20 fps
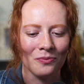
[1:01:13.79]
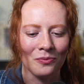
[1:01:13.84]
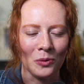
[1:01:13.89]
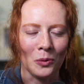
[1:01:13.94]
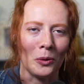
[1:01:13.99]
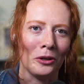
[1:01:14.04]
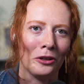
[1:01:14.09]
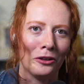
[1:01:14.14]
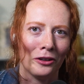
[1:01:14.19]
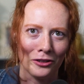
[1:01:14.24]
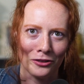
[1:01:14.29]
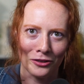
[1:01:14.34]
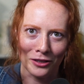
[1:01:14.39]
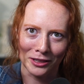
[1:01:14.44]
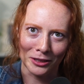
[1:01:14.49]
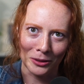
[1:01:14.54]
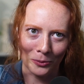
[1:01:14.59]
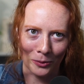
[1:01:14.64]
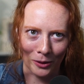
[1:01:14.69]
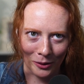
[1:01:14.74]
or they're
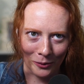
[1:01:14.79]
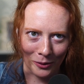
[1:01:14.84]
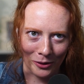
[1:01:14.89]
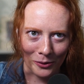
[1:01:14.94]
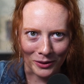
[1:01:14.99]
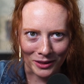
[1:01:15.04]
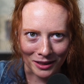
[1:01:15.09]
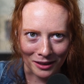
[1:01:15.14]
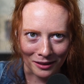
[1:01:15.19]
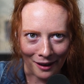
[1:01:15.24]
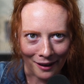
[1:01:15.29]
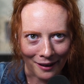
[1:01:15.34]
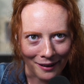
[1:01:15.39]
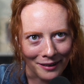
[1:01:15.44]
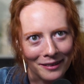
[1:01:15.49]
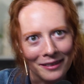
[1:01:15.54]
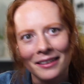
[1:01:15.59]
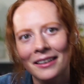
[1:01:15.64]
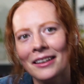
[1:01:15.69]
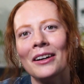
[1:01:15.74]
interested in working with you as a
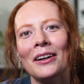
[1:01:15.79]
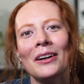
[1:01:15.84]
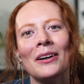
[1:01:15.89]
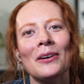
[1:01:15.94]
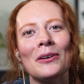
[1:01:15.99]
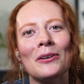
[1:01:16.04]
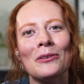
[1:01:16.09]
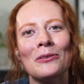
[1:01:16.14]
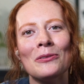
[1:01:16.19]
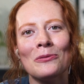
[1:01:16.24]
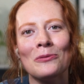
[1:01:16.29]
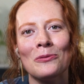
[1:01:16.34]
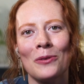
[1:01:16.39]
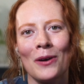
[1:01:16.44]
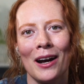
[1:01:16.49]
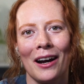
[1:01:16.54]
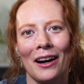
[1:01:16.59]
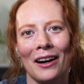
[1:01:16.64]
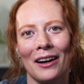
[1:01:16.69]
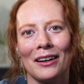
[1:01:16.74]
client
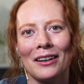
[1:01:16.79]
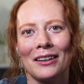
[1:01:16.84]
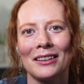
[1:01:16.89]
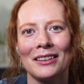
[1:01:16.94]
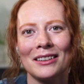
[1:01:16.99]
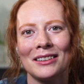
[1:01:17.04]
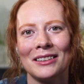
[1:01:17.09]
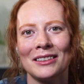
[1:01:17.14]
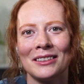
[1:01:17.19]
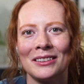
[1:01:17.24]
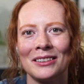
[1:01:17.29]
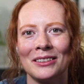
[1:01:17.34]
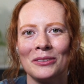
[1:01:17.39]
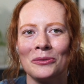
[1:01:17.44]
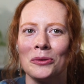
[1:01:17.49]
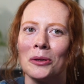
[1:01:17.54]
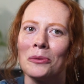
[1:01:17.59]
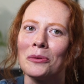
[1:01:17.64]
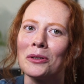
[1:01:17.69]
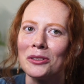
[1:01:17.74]
where
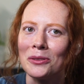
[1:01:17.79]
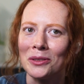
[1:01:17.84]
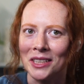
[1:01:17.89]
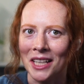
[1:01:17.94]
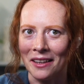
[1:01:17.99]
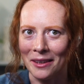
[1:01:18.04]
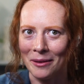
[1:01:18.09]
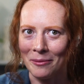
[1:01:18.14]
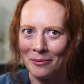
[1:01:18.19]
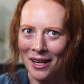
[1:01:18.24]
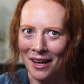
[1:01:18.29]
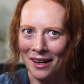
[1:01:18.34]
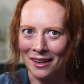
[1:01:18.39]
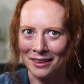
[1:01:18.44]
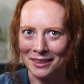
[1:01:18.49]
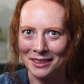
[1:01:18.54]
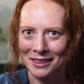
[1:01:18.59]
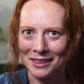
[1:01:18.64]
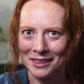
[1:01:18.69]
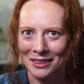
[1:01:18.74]
where would you send them
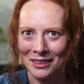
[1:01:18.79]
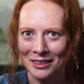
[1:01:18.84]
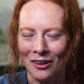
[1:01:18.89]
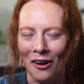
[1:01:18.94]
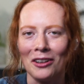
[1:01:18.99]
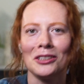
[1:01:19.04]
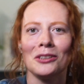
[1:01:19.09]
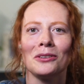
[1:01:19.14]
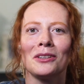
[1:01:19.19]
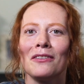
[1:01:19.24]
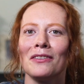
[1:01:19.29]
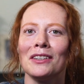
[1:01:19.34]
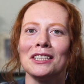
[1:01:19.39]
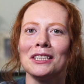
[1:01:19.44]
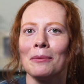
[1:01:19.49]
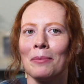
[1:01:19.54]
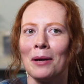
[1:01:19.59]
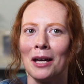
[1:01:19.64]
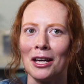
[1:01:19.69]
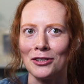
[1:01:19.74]
next? Also, give us
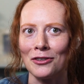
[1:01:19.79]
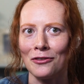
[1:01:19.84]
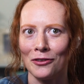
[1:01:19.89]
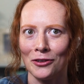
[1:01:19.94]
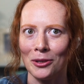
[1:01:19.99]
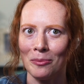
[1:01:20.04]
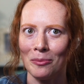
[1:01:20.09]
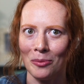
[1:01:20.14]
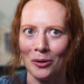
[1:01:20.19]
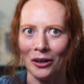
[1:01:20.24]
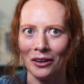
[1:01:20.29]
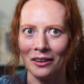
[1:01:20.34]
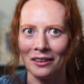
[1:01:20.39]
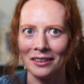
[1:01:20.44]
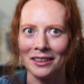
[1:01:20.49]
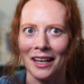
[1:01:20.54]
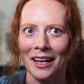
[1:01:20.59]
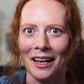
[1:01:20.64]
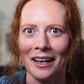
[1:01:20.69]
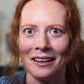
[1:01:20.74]
the pitch for the book.
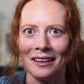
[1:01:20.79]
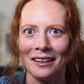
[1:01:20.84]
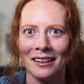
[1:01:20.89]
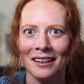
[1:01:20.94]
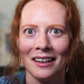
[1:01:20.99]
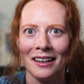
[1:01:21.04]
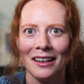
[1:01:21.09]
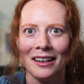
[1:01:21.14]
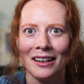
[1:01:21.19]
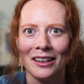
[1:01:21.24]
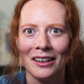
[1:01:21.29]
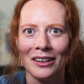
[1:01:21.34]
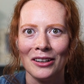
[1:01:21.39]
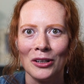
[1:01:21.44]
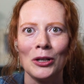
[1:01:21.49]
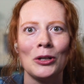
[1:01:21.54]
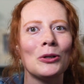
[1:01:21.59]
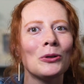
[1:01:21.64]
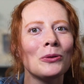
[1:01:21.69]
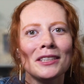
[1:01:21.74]
Like,
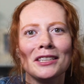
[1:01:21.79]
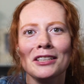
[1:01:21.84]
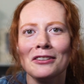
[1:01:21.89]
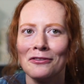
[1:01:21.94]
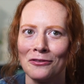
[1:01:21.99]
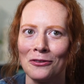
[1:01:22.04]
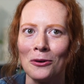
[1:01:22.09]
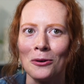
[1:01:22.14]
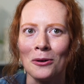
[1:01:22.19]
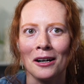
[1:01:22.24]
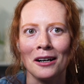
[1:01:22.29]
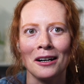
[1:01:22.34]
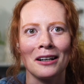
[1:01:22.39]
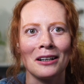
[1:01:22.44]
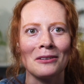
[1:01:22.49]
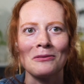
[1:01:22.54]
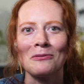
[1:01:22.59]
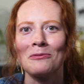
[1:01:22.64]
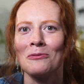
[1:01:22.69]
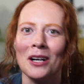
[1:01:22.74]
who is it
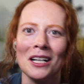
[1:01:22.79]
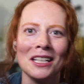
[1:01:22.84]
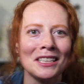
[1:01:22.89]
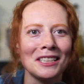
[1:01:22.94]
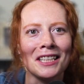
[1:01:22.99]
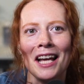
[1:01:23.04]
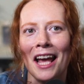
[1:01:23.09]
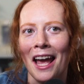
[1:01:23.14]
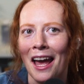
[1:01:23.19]
for? What is the